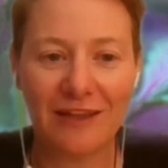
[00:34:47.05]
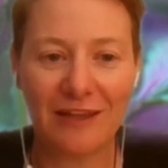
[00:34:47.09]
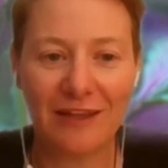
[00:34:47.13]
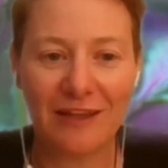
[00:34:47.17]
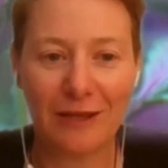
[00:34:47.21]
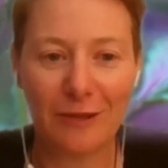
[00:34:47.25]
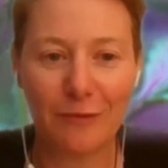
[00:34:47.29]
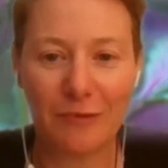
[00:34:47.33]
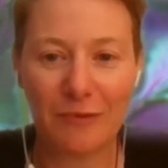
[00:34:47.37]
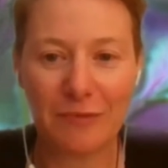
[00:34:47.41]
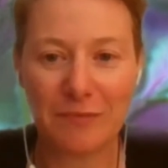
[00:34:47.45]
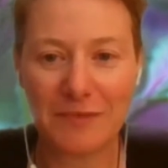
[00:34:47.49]

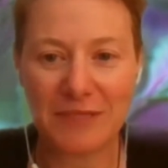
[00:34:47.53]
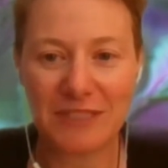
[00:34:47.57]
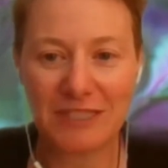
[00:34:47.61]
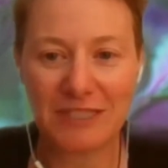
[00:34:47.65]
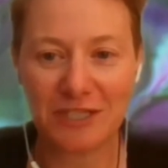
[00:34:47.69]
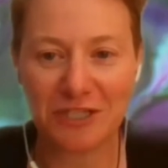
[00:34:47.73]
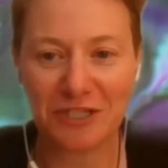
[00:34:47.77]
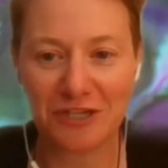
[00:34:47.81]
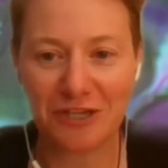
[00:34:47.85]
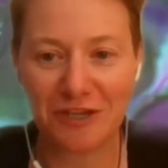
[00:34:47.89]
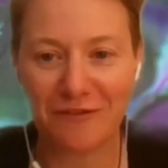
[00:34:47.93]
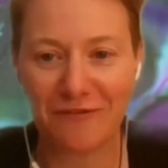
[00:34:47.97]
A
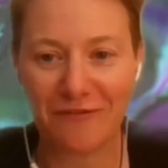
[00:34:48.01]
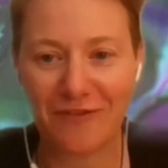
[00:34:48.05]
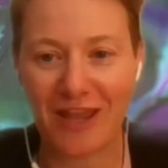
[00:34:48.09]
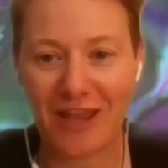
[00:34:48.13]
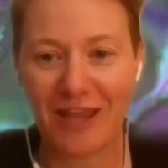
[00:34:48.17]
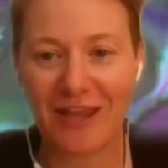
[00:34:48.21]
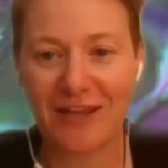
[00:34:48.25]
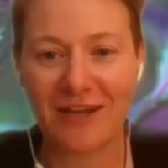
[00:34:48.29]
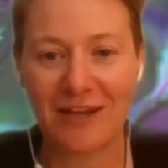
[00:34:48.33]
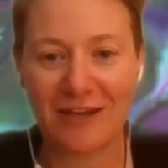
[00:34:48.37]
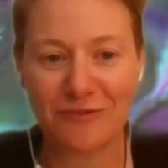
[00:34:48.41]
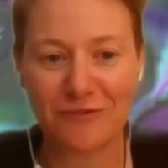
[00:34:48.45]
petition of
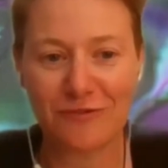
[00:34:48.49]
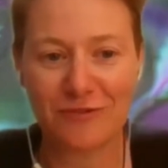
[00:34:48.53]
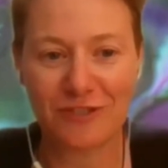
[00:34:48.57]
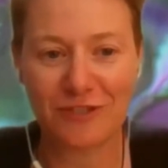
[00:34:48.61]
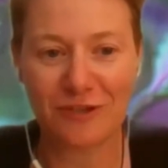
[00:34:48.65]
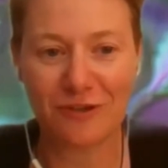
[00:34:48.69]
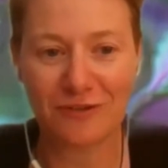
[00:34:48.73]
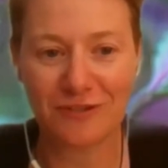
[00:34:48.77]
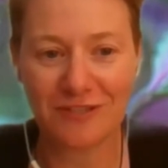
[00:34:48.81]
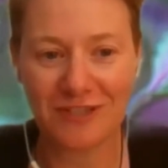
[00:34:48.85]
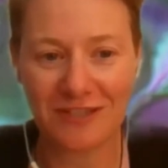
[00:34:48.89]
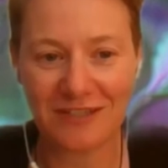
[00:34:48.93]
800
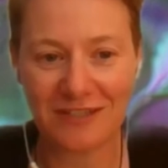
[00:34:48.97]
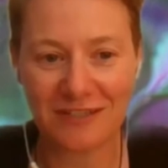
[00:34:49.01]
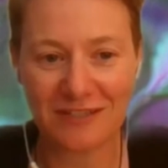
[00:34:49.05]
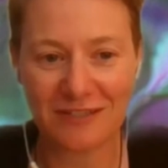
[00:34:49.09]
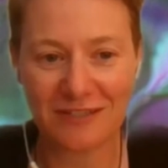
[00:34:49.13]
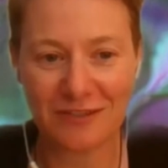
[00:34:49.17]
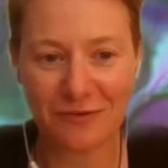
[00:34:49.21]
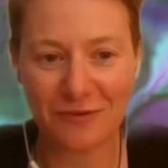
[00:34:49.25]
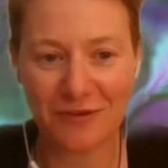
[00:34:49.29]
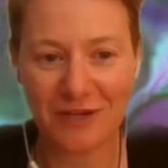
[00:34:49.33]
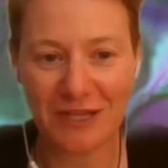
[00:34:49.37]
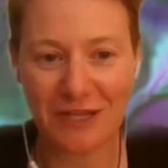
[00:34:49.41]
doctors has
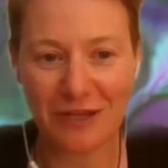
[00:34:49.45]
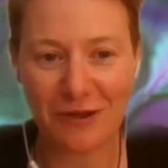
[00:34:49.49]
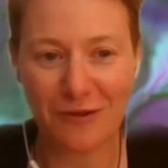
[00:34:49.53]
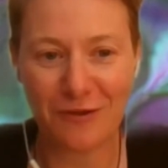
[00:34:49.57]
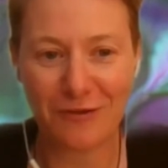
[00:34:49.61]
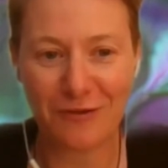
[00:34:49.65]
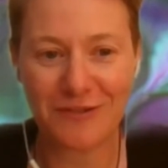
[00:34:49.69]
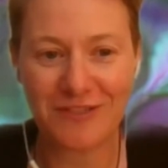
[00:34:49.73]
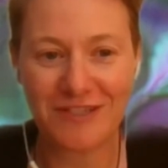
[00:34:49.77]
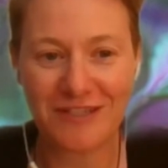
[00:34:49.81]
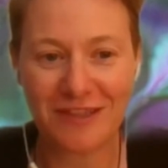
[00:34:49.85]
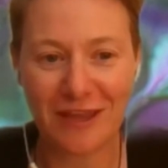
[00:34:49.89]
already
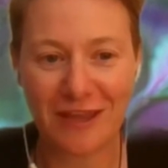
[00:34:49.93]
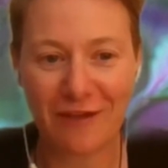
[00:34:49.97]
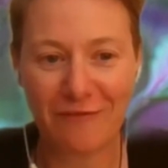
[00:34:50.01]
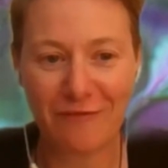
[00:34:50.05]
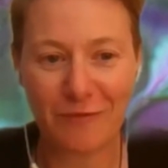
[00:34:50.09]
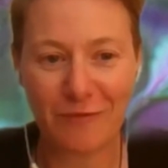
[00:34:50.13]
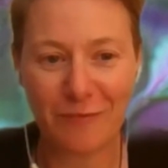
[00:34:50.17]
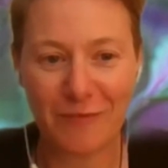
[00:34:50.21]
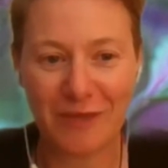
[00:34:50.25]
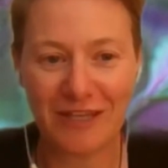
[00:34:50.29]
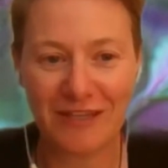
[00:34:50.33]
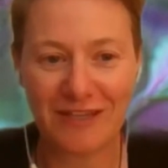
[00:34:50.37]
gone to the
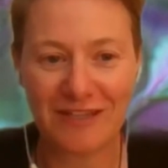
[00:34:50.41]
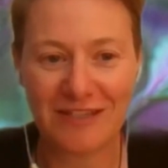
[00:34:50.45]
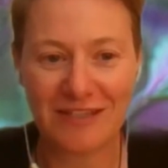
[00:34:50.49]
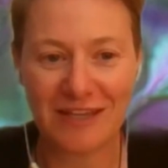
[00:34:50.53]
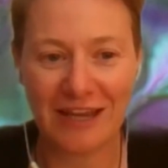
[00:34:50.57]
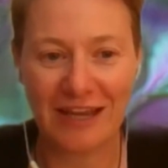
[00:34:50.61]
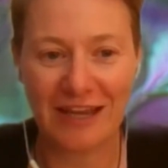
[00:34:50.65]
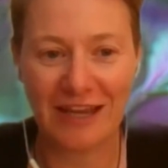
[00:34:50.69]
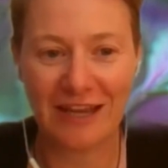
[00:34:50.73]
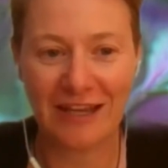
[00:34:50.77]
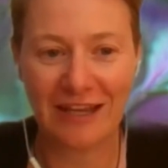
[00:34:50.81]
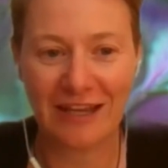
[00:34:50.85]
government
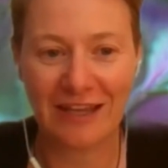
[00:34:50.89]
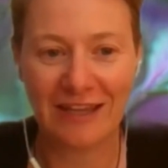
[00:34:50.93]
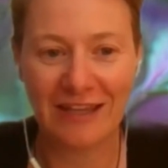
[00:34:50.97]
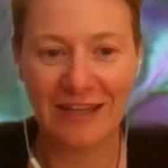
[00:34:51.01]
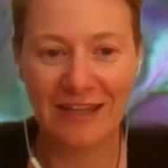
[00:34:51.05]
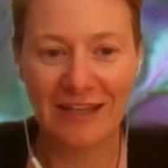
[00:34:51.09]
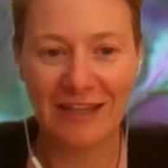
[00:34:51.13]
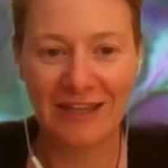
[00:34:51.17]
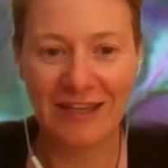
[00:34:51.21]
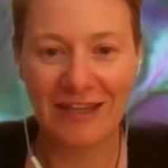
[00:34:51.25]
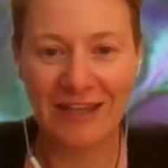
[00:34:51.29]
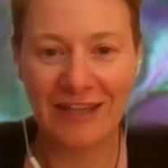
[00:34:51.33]
saying
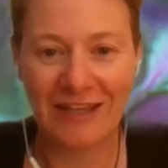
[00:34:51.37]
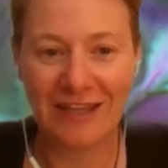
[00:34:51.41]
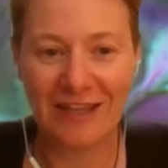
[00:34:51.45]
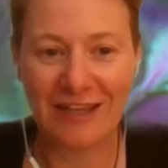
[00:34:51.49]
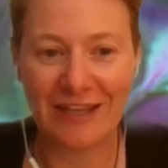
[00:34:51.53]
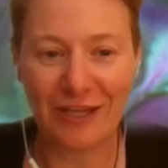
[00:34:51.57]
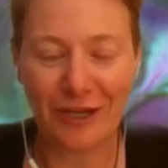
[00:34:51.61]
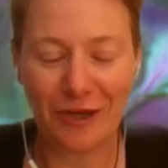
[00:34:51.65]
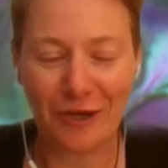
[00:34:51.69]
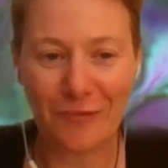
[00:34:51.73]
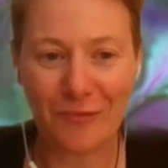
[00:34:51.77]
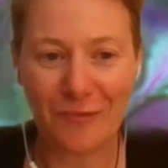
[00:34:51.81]

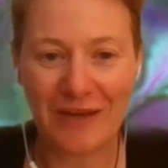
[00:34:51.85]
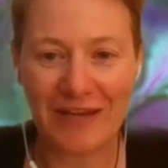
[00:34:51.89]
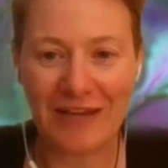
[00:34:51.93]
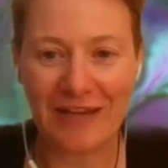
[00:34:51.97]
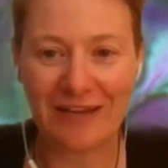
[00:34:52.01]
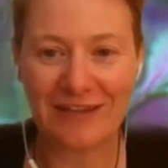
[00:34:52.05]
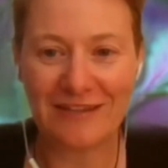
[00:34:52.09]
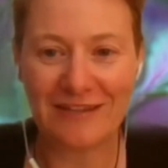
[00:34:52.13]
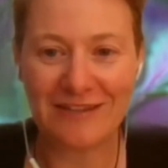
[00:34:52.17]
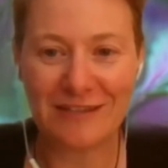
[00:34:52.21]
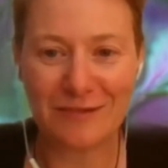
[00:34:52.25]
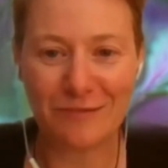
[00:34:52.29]
we
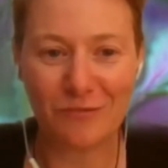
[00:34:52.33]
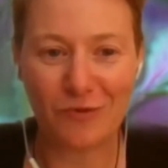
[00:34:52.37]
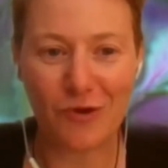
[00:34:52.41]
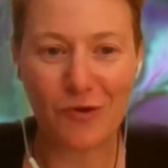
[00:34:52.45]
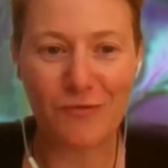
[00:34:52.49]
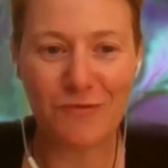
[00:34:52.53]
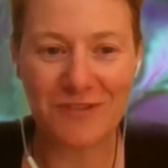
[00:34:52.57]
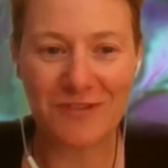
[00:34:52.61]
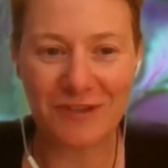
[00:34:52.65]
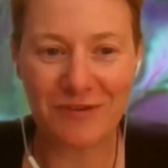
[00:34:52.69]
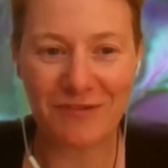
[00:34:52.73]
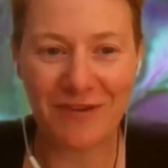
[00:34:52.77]
need some
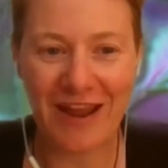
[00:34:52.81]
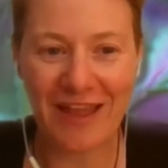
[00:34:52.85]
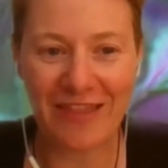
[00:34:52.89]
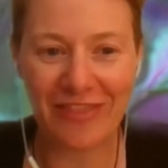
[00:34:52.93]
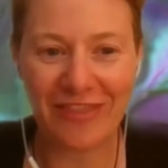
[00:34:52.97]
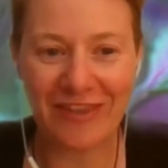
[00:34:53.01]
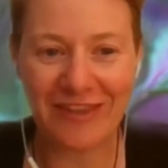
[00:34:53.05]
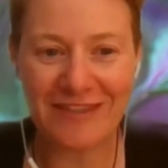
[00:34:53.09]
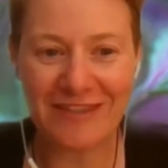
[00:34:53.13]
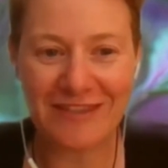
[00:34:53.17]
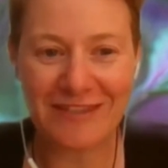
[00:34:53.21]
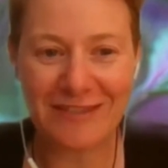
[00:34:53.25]
rules around
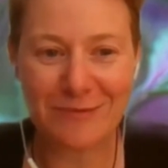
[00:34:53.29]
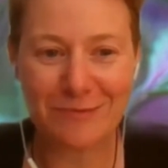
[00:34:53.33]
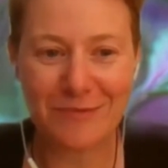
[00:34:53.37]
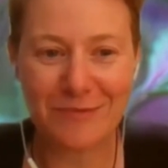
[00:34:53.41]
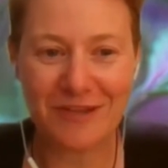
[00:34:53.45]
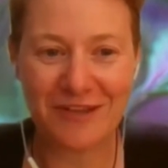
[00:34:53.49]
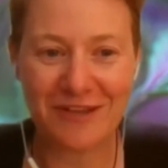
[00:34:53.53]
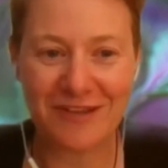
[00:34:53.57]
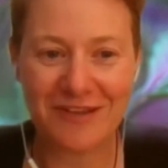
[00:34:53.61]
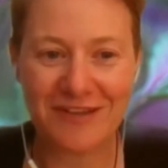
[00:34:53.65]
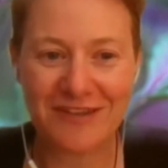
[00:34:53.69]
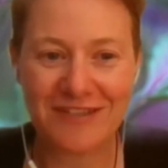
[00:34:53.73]
this,
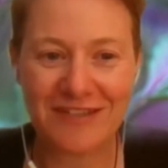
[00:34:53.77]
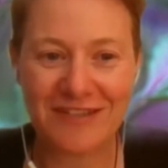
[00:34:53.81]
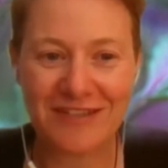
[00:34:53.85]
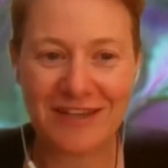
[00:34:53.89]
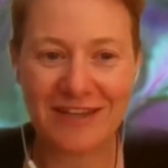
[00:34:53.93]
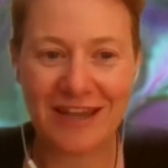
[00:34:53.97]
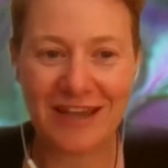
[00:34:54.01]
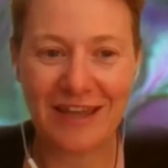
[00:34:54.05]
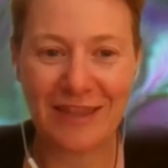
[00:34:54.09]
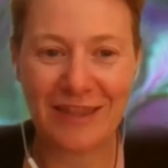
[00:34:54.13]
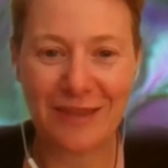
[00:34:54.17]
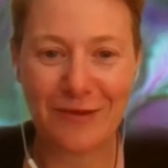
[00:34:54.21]
because
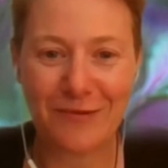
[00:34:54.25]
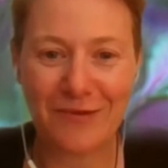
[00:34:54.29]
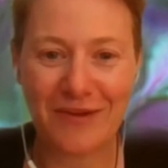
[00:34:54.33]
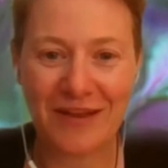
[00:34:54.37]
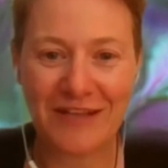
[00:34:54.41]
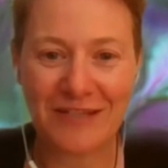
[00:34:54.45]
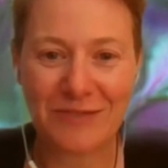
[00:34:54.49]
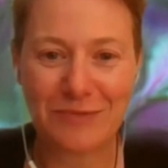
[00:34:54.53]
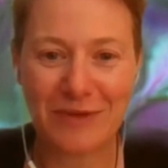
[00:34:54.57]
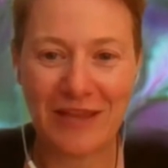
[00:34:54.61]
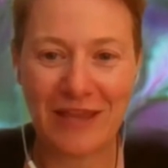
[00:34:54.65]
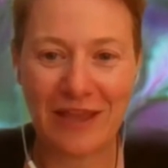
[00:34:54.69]

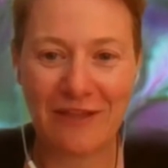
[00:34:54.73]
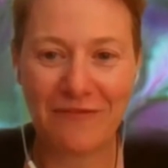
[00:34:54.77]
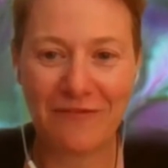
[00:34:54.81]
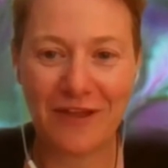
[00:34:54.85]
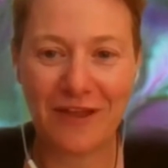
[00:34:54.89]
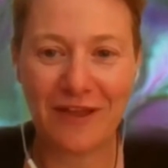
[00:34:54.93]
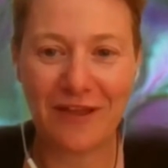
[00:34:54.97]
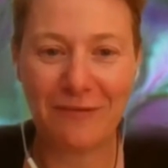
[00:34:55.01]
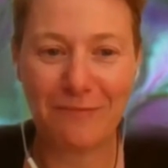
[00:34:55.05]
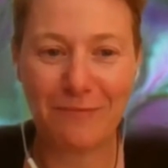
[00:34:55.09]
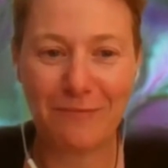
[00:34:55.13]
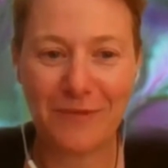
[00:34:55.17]
otherwise we have
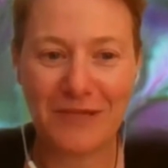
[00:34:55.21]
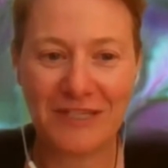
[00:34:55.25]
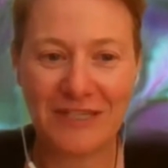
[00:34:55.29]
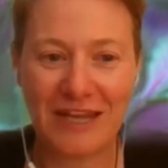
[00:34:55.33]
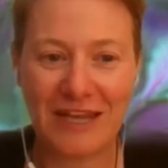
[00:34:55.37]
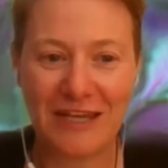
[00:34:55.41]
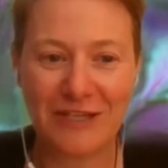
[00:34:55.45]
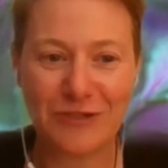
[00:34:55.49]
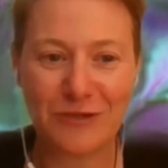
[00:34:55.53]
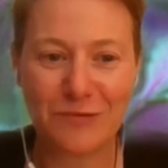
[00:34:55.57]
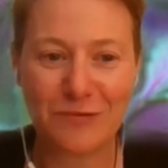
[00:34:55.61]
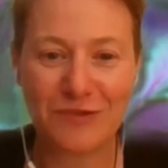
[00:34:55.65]
a
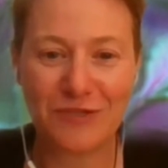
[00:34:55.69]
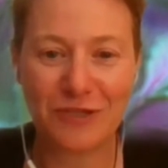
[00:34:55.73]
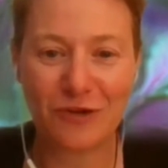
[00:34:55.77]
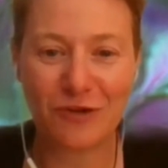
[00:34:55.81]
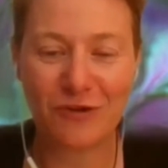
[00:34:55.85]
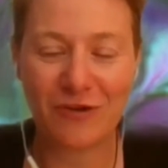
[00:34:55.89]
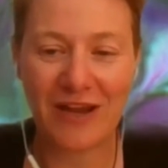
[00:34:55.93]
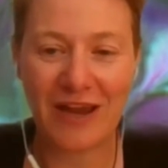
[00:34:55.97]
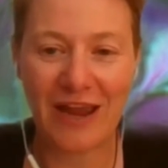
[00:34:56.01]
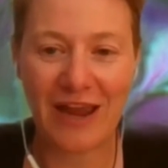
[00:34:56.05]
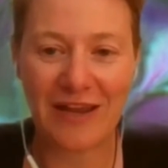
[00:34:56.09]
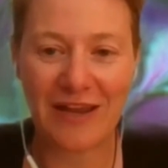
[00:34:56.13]
potential to
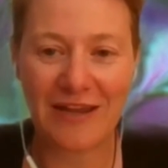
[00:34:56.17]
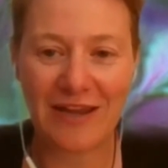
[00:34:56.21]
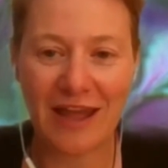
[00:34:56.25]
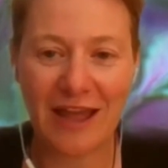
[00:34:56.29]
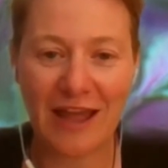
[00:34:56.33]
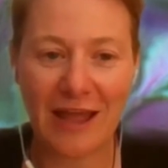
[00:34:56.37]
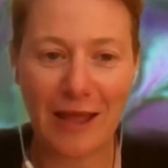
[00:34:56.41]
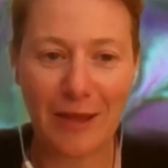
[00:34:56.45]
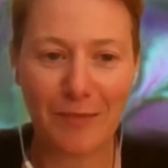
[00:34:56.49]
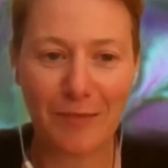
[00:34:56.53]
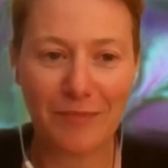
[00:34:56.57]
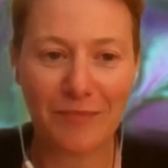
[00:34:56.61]
create
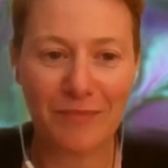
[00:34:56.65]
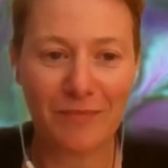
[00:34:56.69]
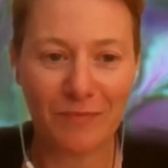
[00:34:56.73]
harm.